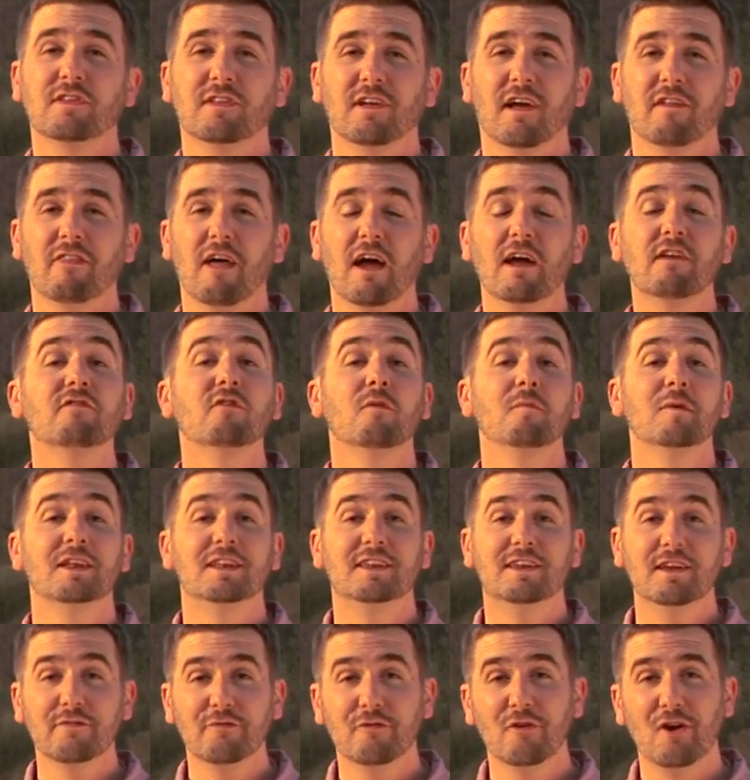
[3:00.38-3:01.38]
sunlight from a
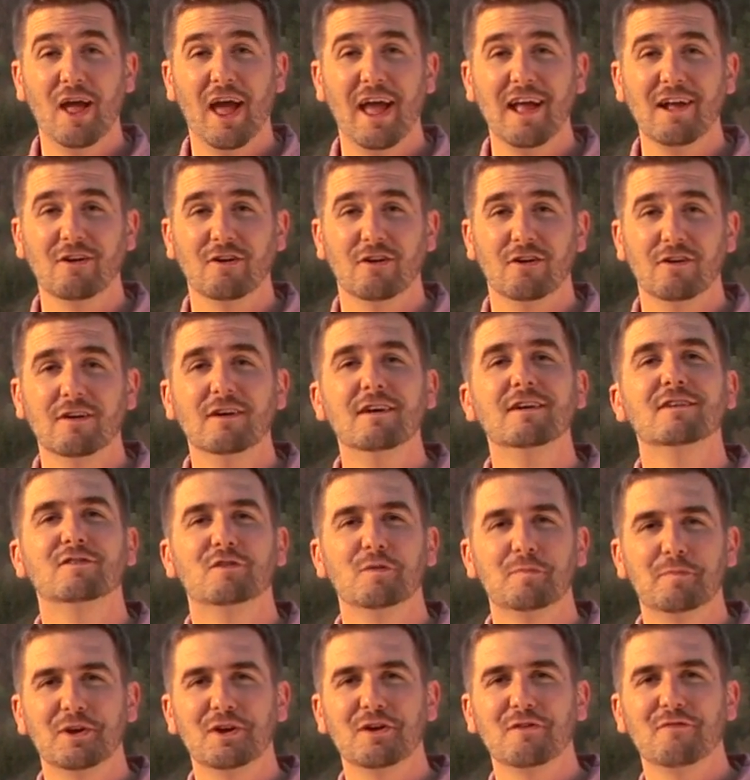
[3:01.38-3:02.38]
different angle to
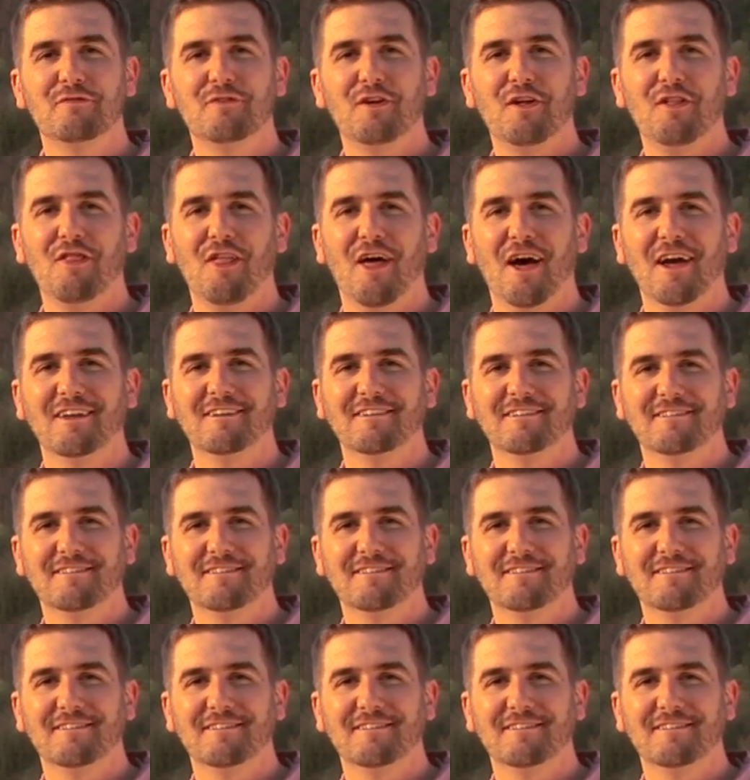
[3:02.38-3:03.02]
be your fill light.